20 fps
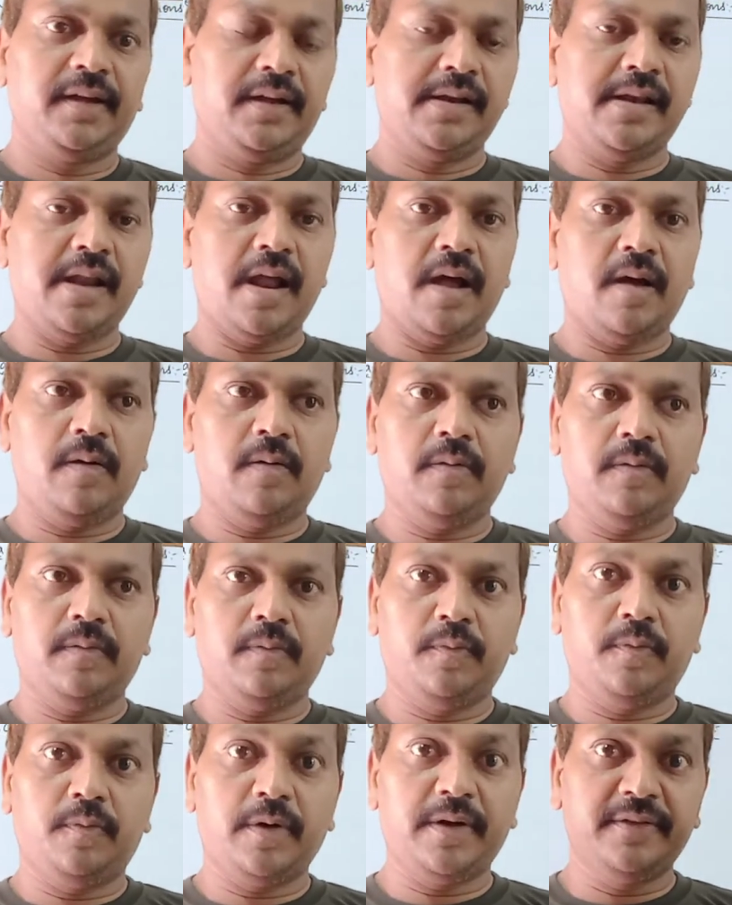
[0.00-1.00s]
Now,
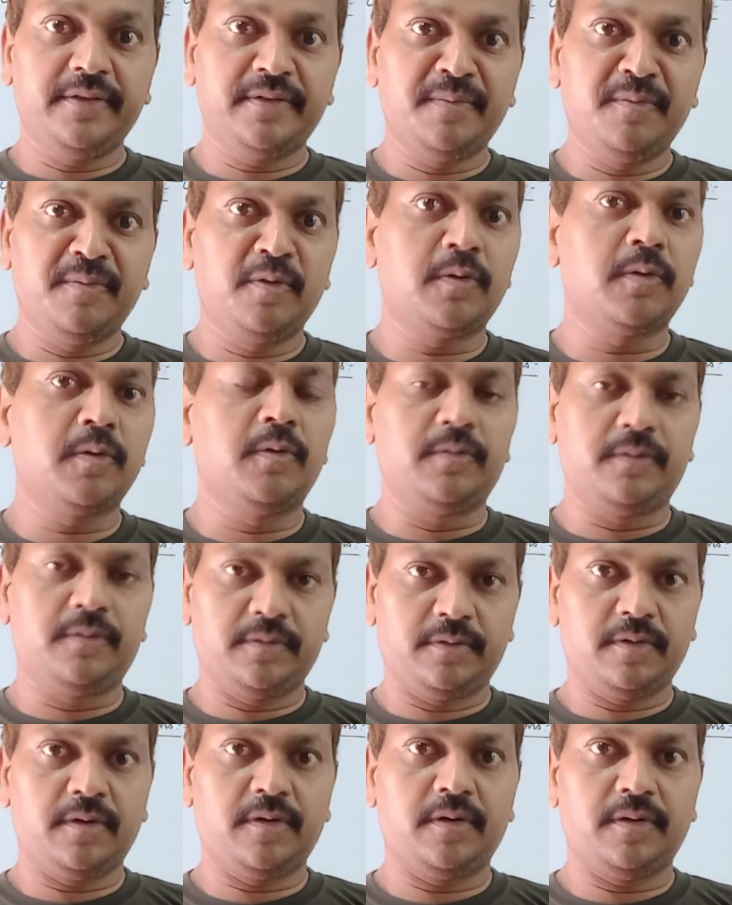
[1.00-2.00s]
what is the motto
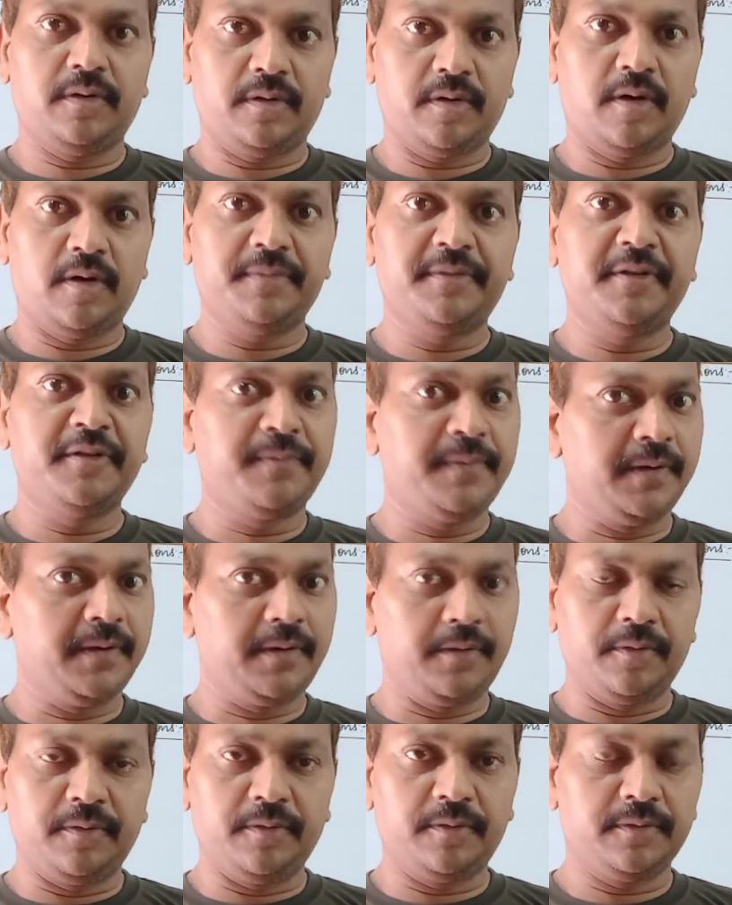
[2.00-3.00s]
of this
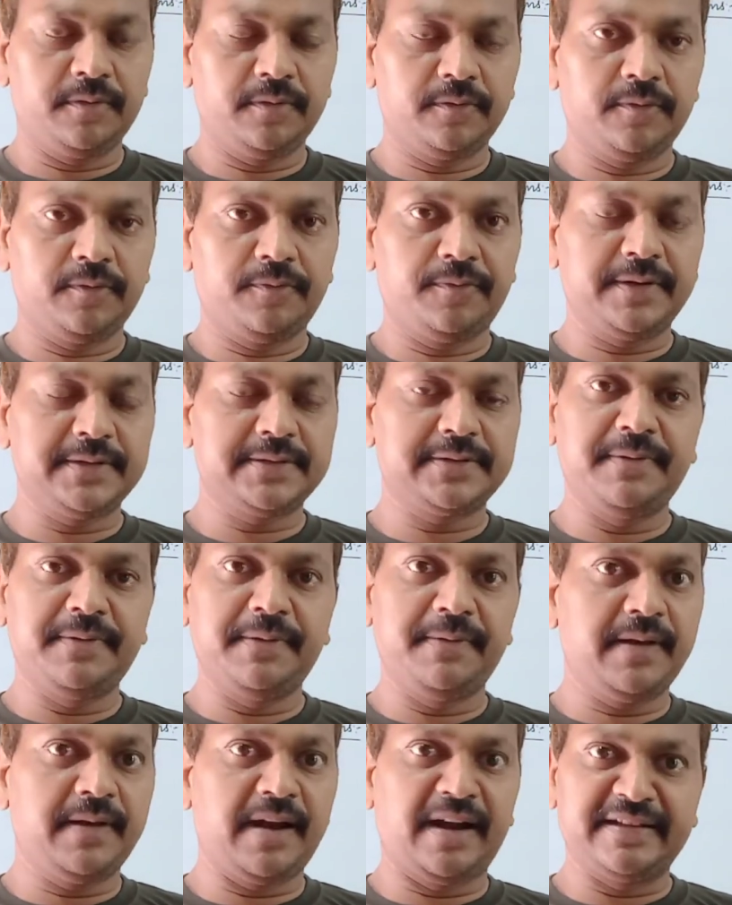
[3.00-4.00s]
video? First, we
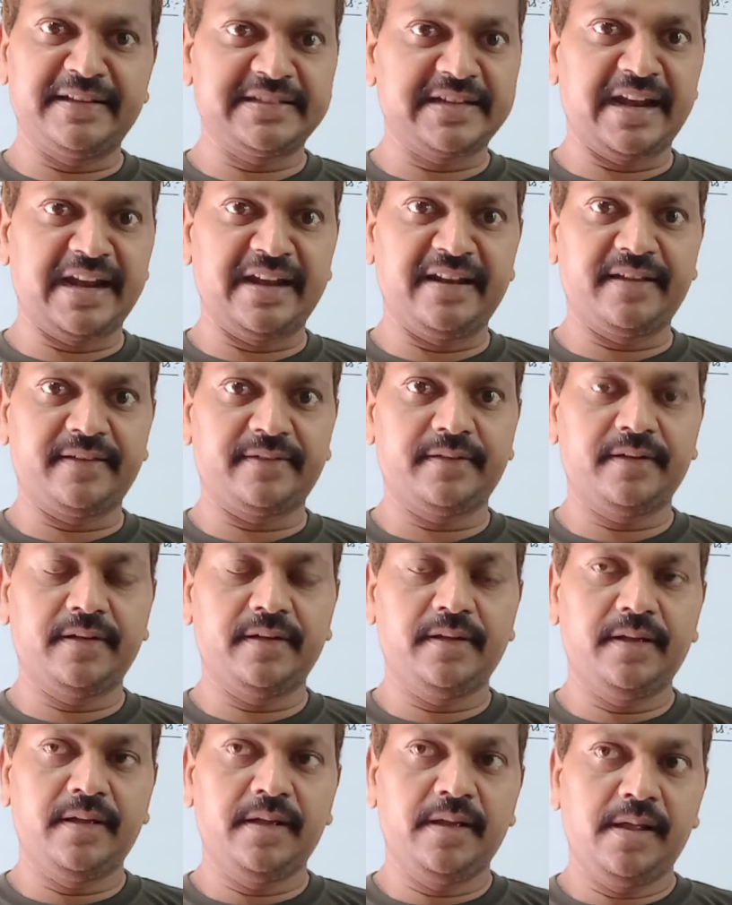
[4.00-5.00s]
will understand this.
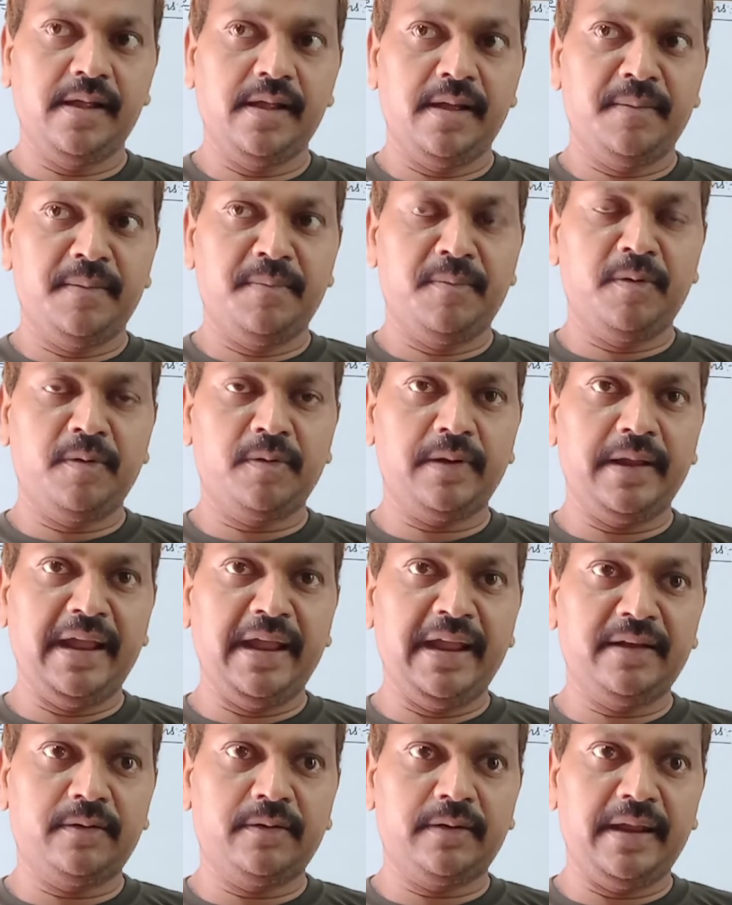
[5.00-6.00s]

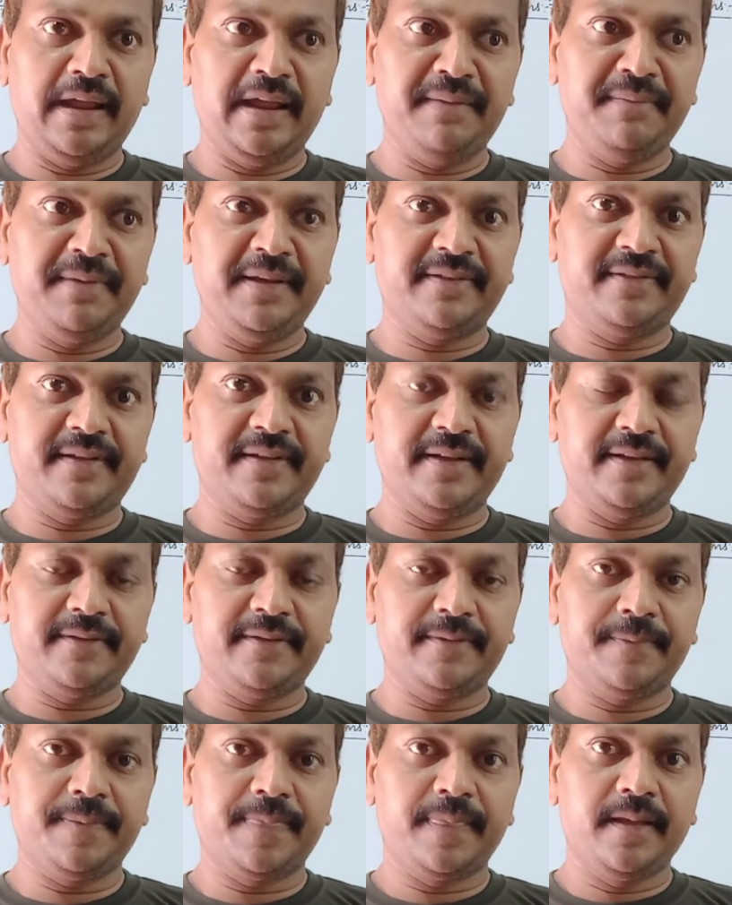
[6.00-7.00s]
Aim is this.
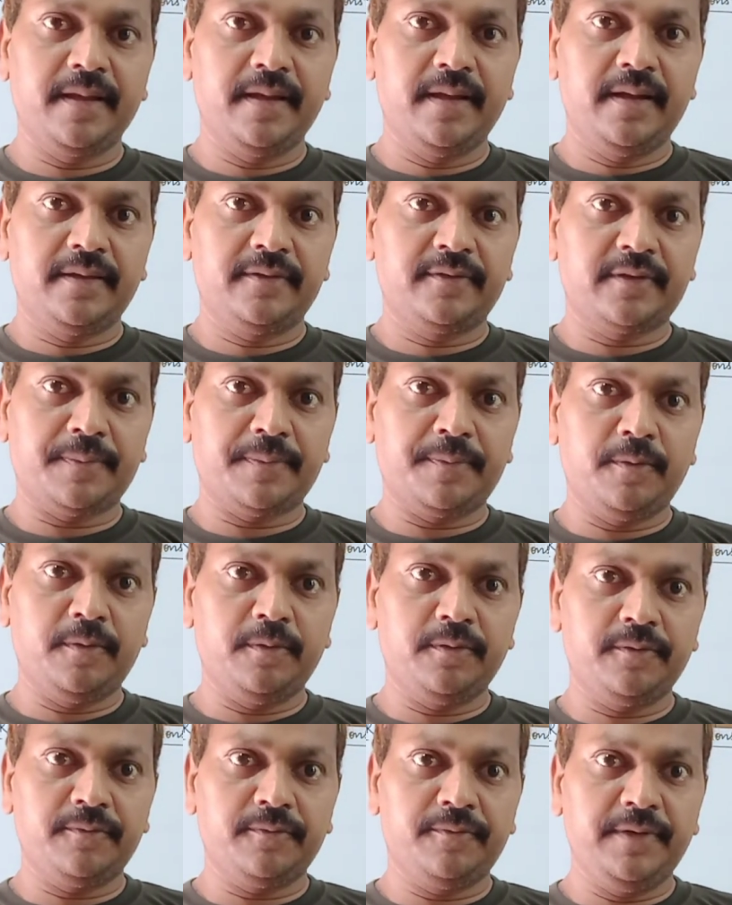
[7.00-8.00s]

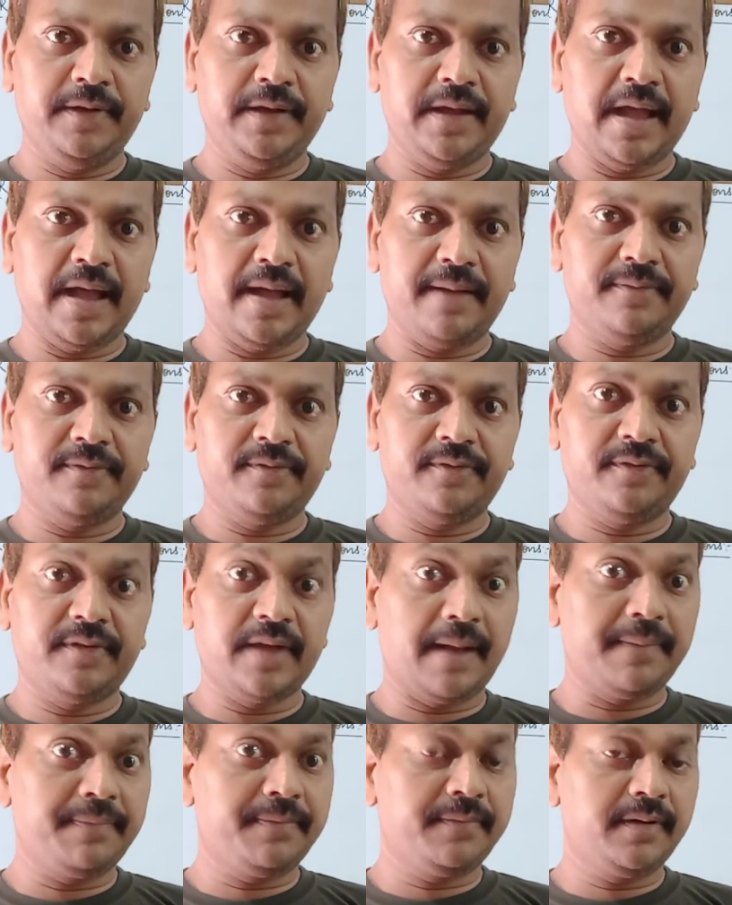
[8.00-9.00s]
Suppose we have
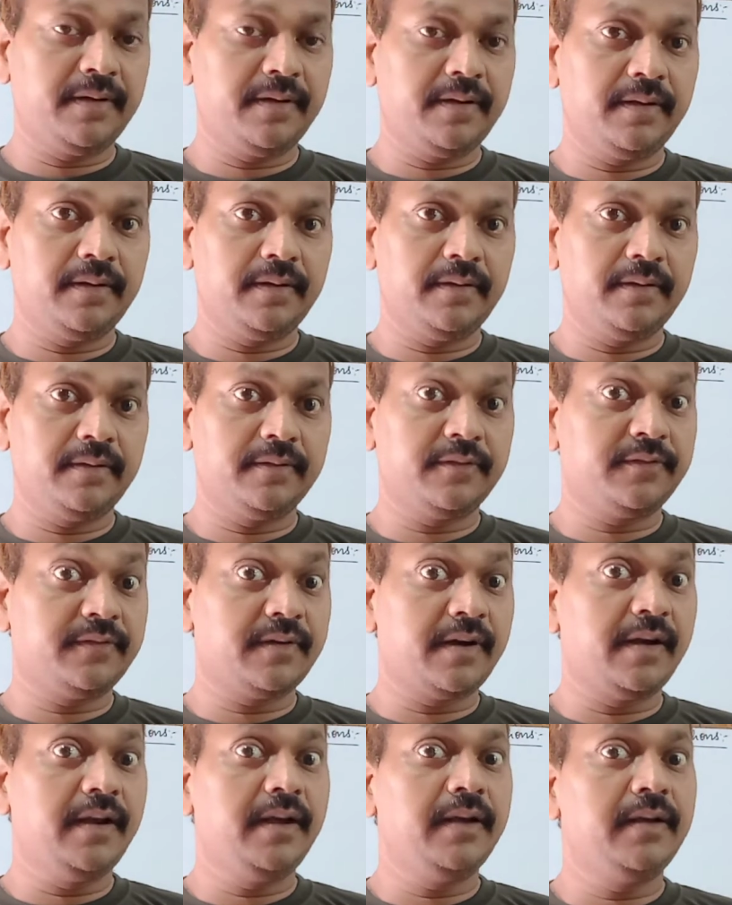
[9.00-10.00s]
chapter
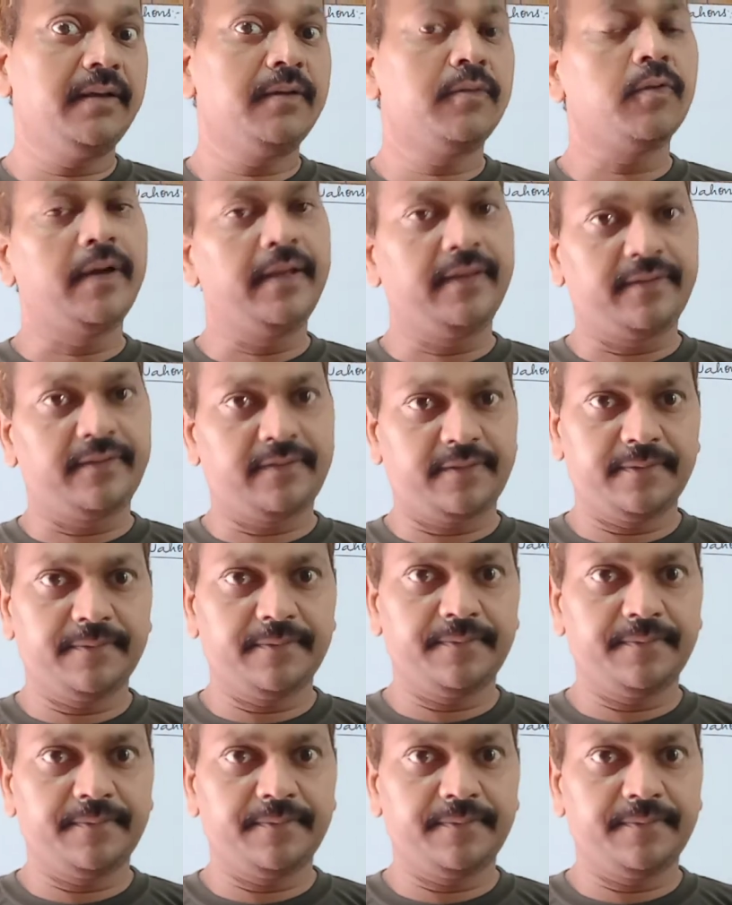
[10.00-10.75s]
studied twice.